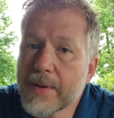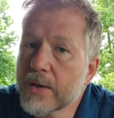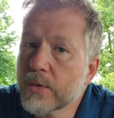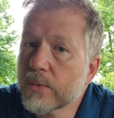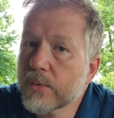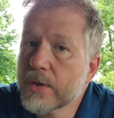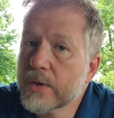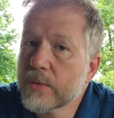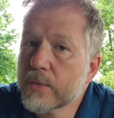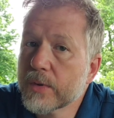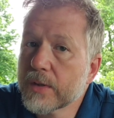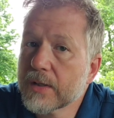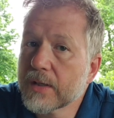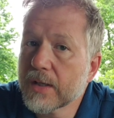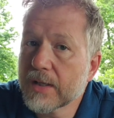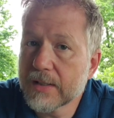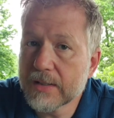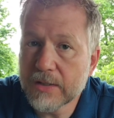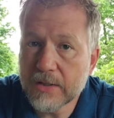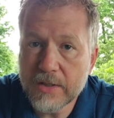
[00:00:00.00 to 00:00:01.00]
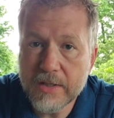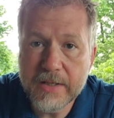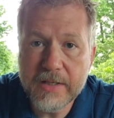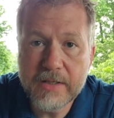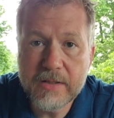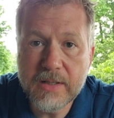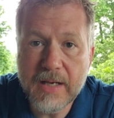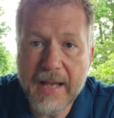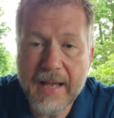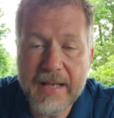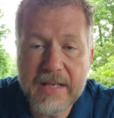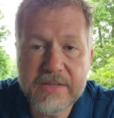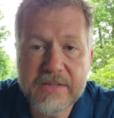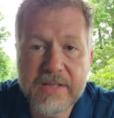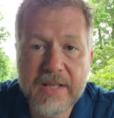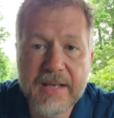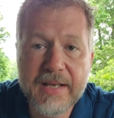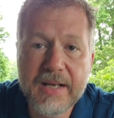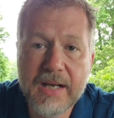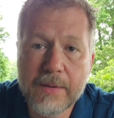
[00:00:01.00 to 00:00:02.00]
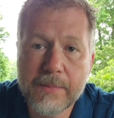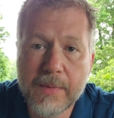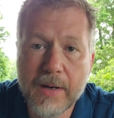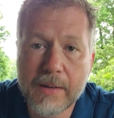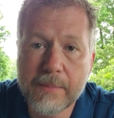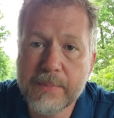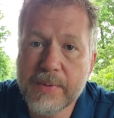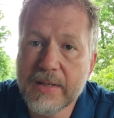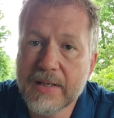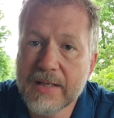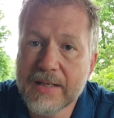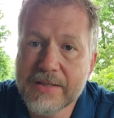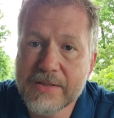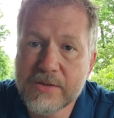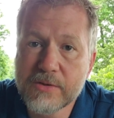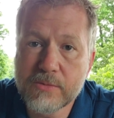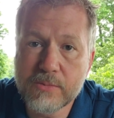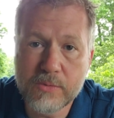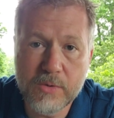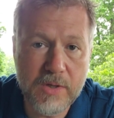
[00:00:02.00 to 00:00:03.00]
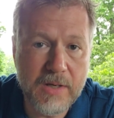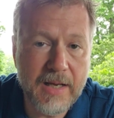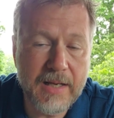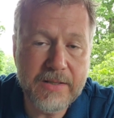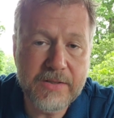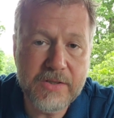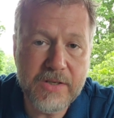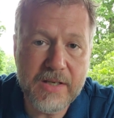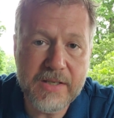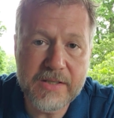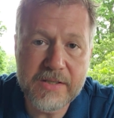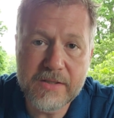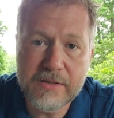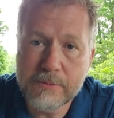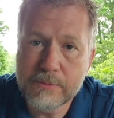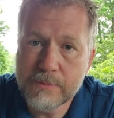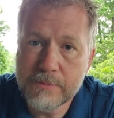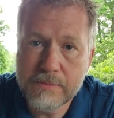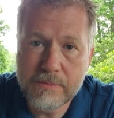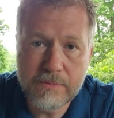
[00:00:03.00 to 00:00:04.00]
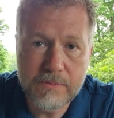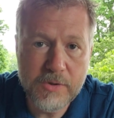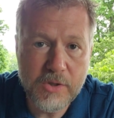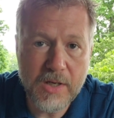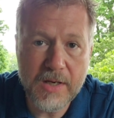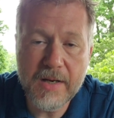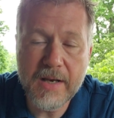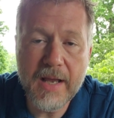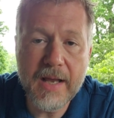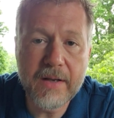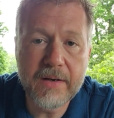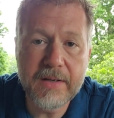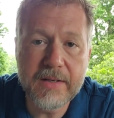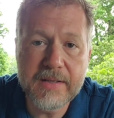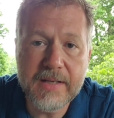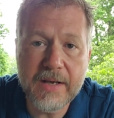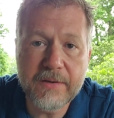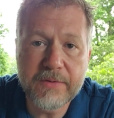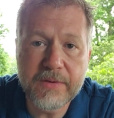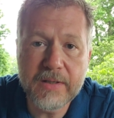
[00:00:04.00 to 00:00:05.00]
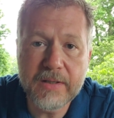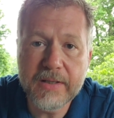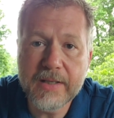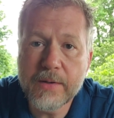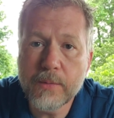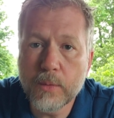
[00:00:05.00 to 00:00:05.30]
and we will alert you as they come up, because we're not just shut down indefinitely.